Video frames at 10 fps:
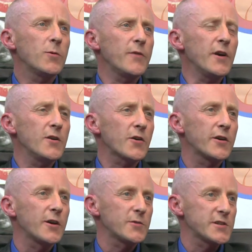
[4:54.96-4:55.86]
very lucky
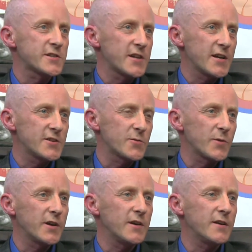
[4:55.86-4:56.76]
now at this stage.
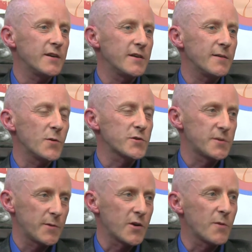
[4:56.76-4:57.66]
Most
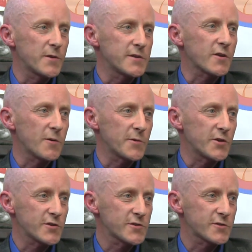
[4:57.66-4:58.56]
of the big companies are coming
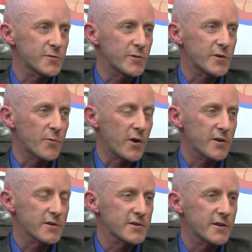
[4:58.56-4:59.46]
to us with the
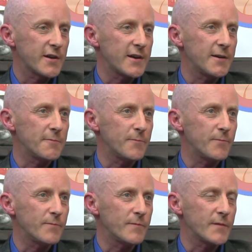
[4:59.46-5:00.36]
product.
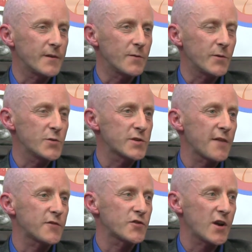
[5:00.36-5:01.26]
We used to
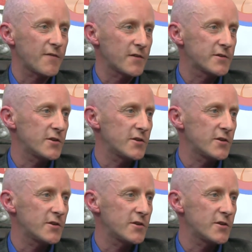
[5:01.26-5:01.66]
have to travel to